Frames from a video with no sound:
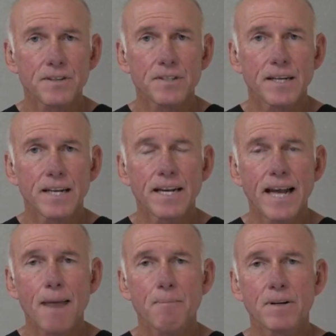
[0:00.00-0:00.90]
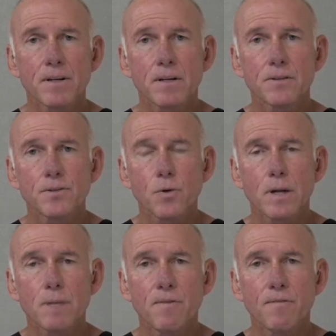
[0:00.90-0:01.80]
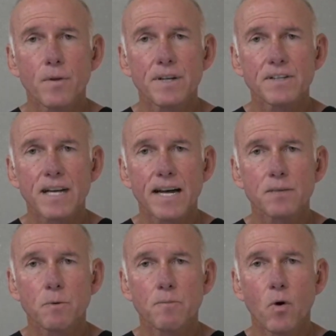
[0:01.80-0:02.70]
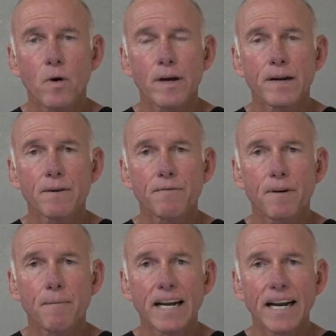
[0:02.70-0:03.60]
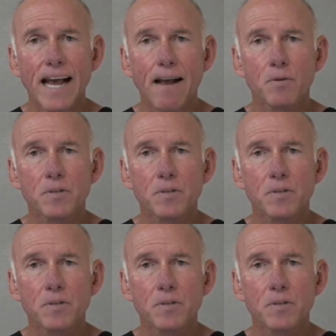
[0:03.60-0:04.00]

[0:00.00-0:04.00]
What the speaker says: unless it happened shortly before these guys were born from an